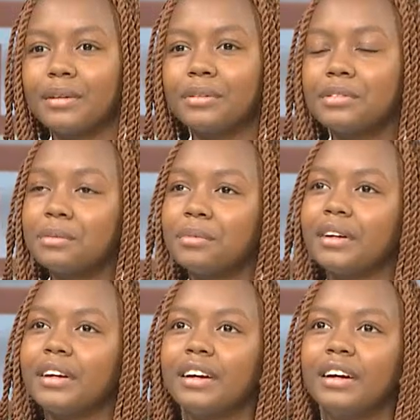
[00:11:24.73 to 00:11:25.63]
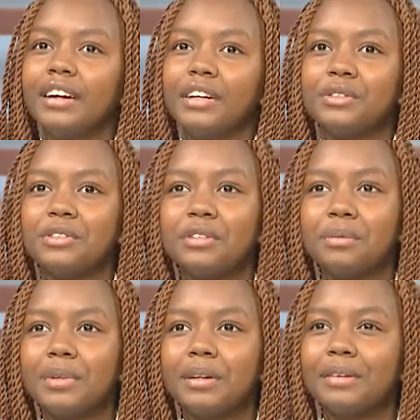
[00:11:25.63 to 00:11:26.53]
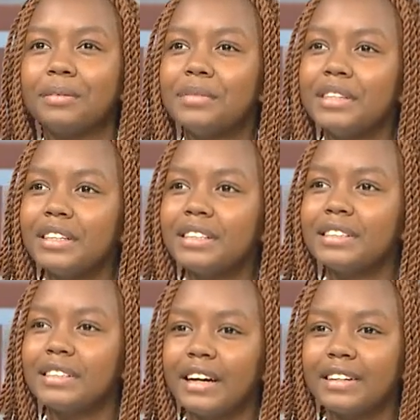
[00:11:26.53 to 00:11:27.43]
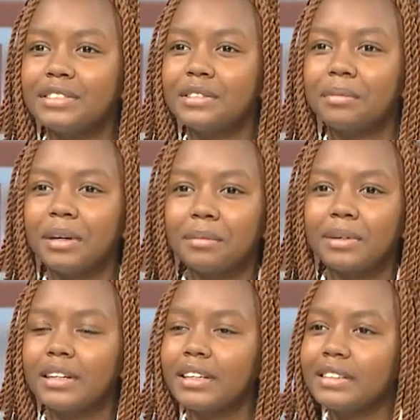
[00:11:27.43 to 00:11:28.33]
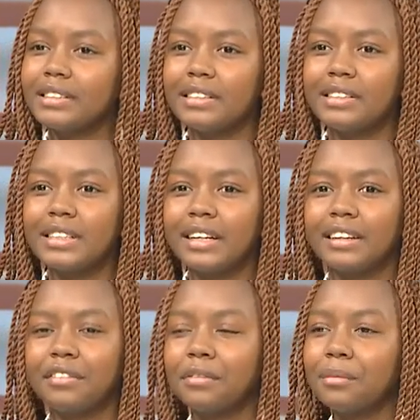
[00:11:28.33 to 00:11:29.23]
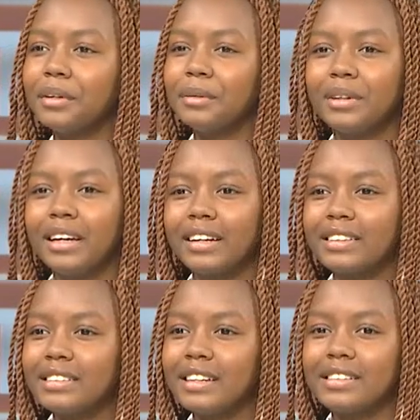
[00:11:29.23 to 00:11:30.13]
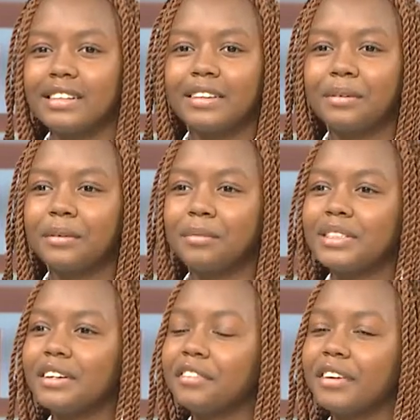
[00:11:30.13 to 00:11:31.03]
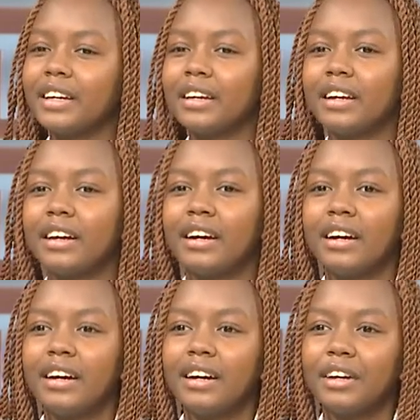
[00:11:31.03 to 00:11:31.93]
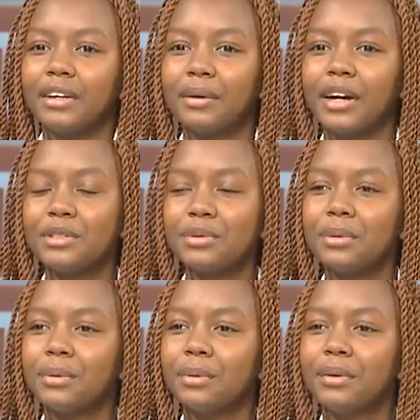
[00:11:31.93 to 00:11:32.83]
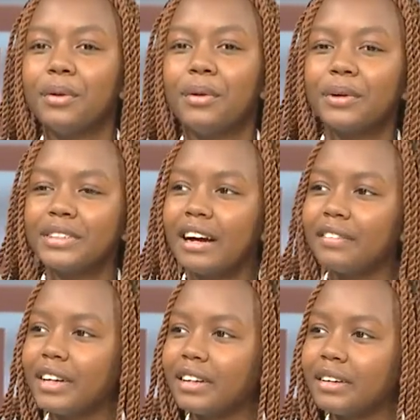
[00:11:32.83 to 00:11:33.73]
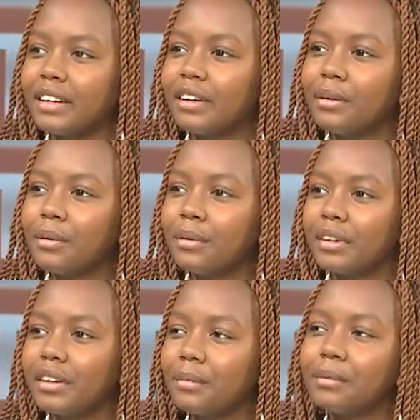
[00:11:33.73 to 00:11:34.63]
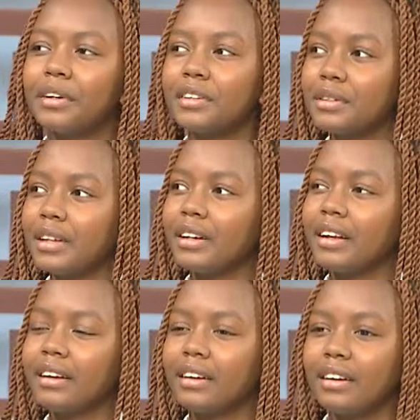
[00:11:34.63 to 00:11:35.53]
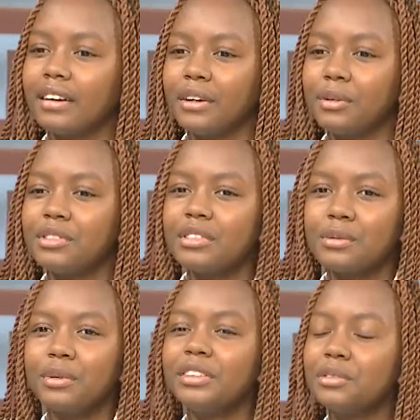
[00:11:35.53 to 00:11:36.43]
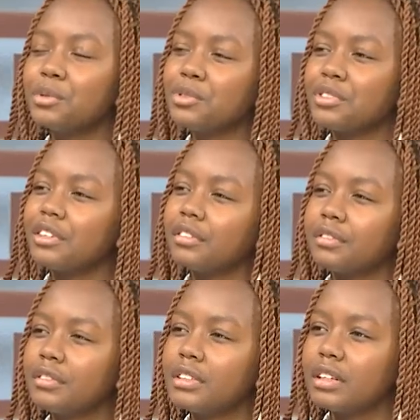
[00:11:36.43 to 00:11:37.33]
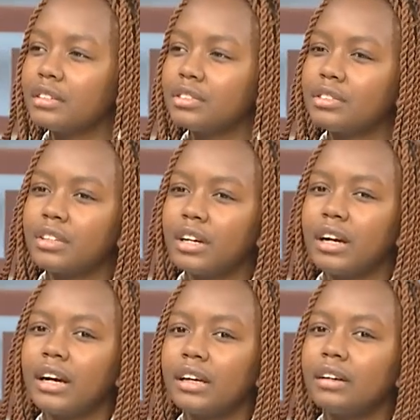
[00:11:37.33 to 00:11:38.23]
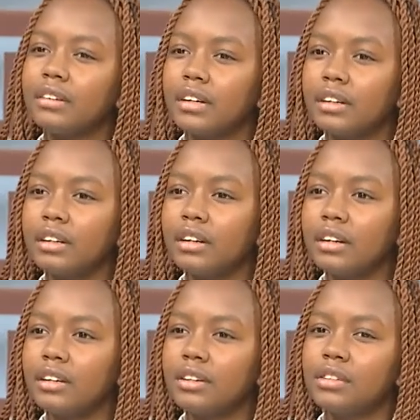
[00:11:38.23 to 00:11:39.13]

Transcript: and it used to be me, Sian, Jemima, and CJ, and everybody would like see us, and they would be terrified, and you had to not have that ego worry, so that like you just couldn't put yourself in such a higher rank,